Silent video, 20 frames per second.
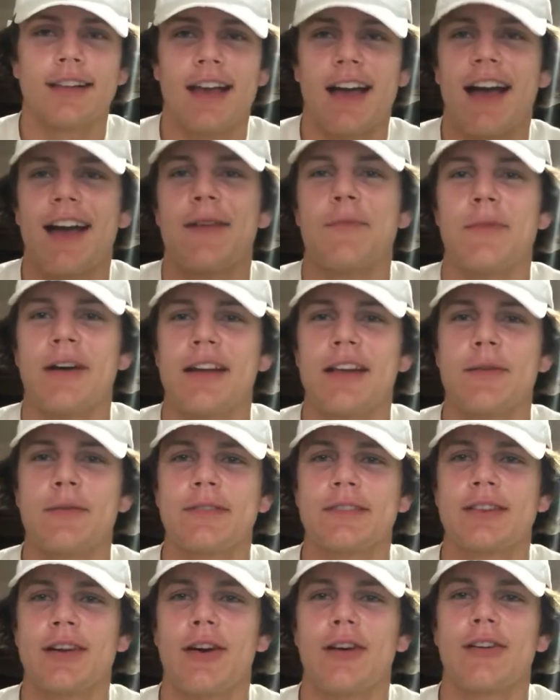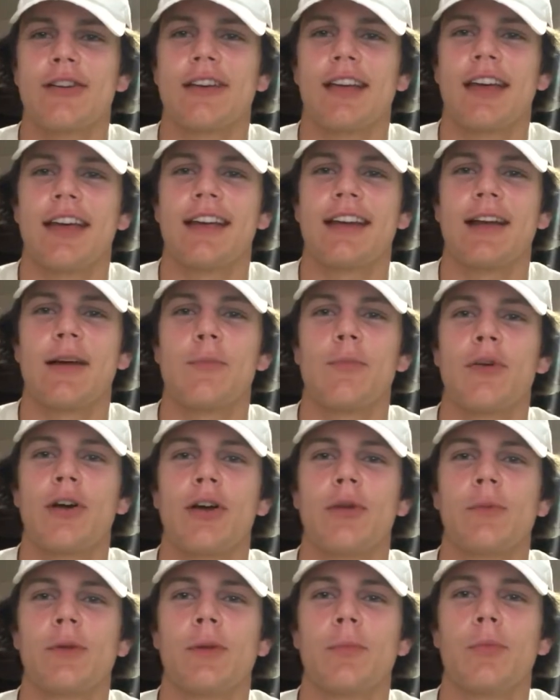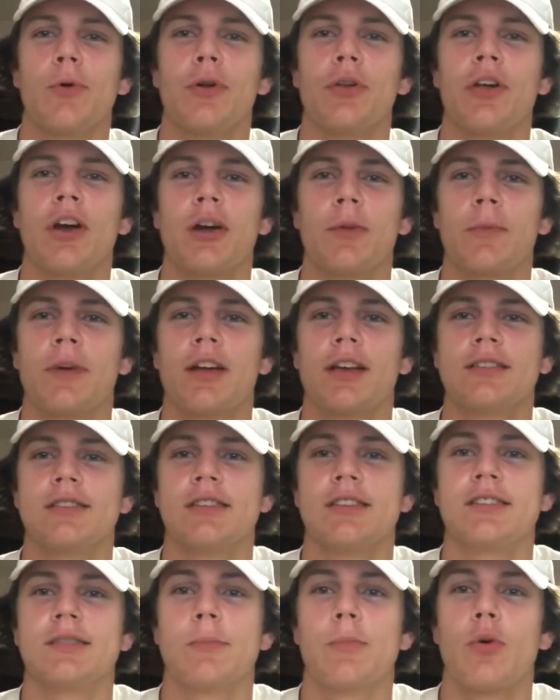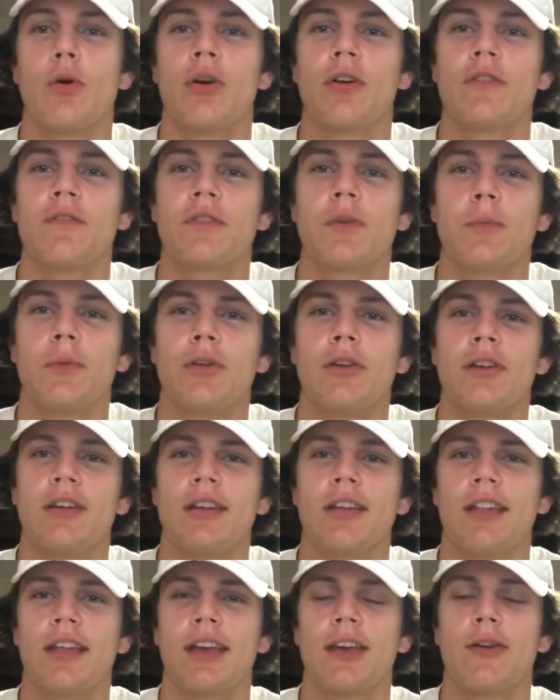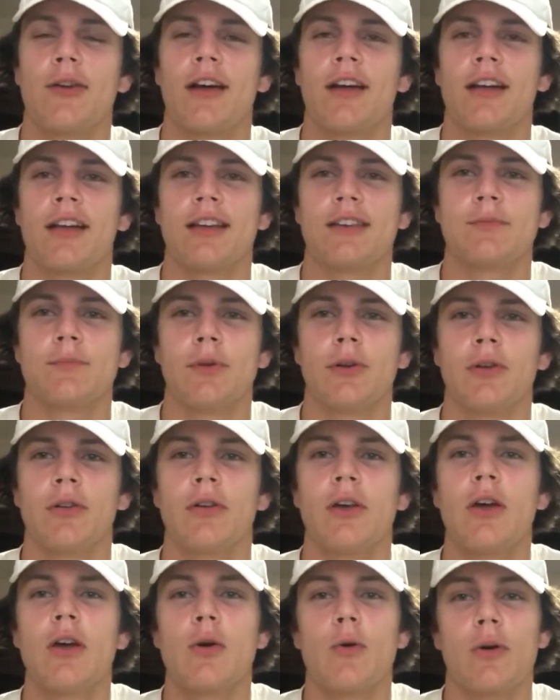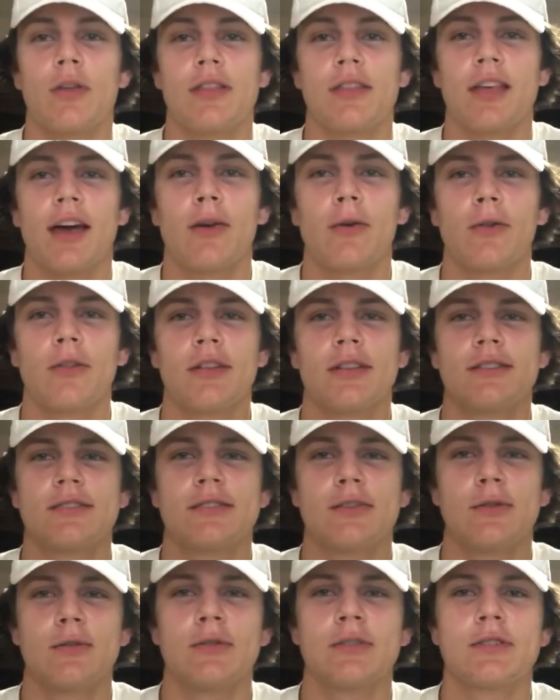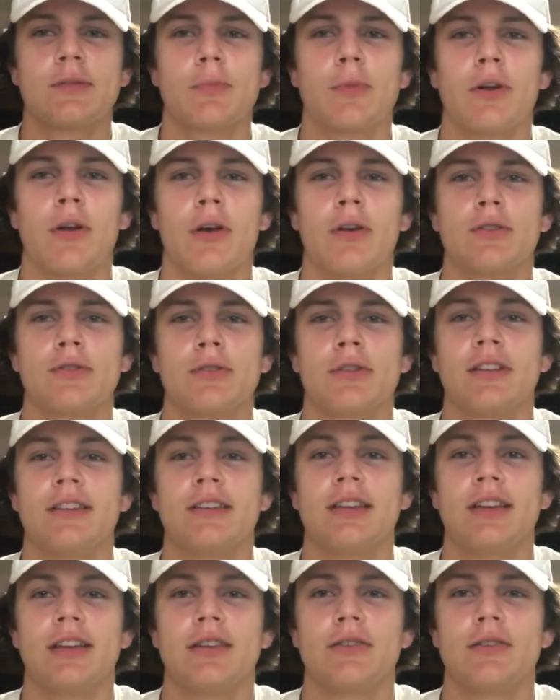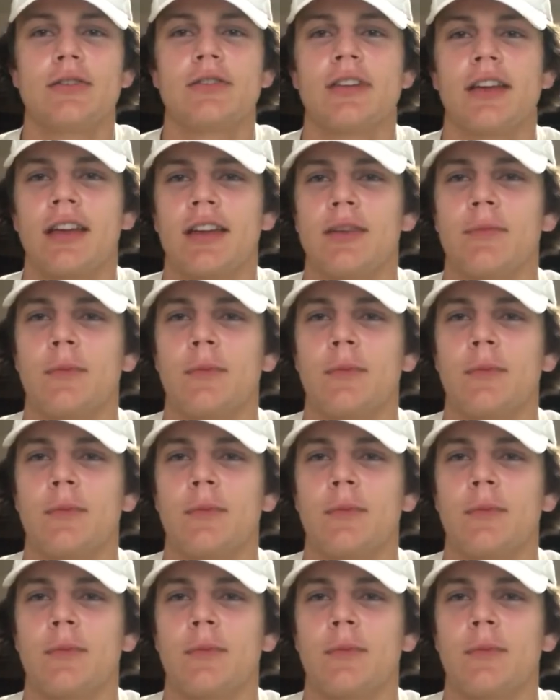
Hi, my name is Carter Kay, and I'm proud to be a Bulldog because of the supportive community that Grant has built with not only the students, but also the teachers and